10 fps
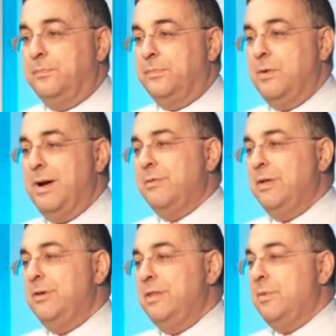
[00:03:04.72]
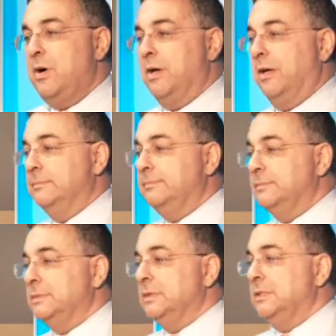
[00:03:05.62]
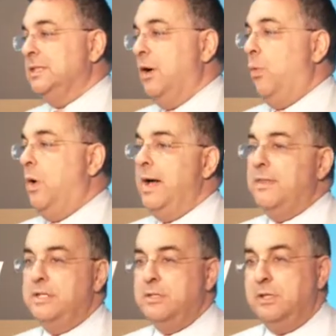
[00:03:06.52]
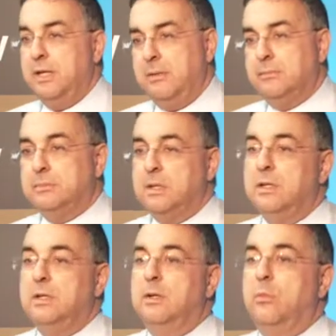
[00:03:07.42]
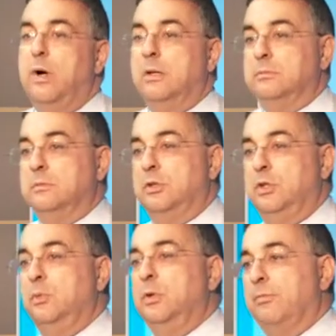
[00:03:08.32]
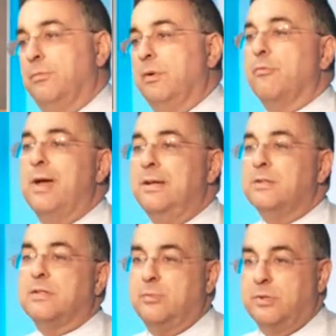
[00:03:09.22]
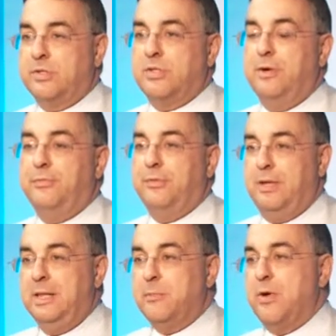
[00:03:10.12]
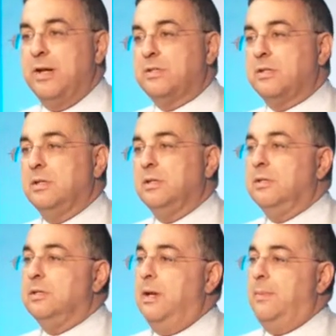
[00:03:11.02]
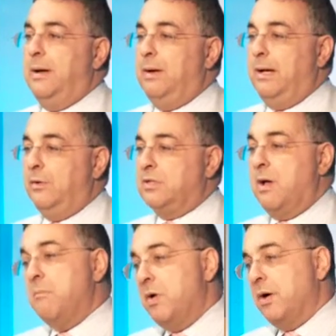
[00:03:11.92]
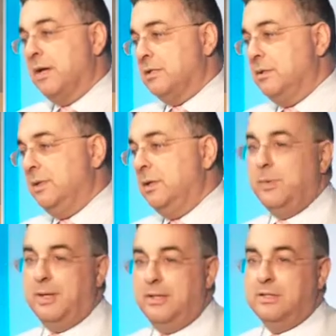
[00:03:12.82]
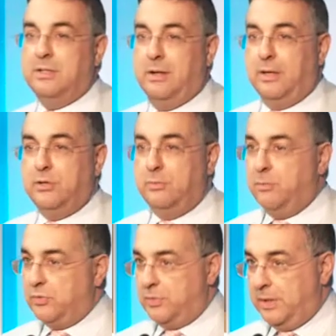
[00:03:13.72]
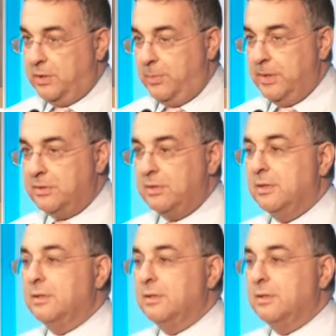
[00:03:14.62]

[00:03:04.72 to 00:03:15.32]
They're out there in the market. Why are they doing it? Well, you will have read some of the stuff in the press about how some markets are manipulated. I couldn't possibly comment,